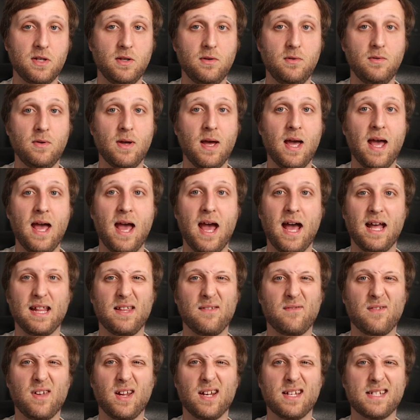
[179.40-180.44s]
two, and
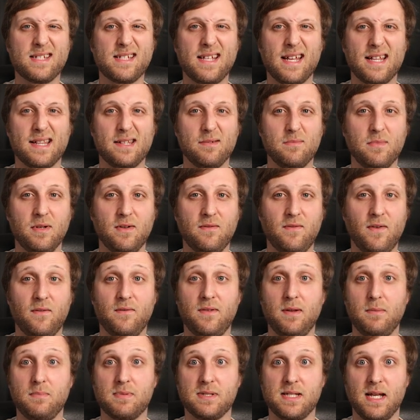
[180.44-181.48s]
they've kind of set them at
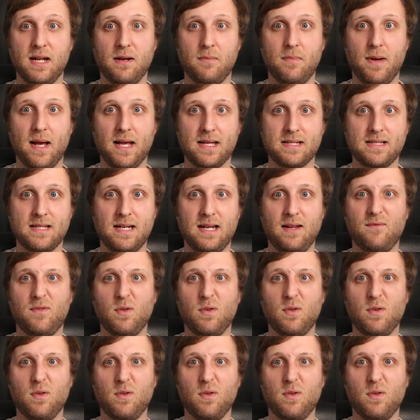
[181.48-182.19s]
50% opacity,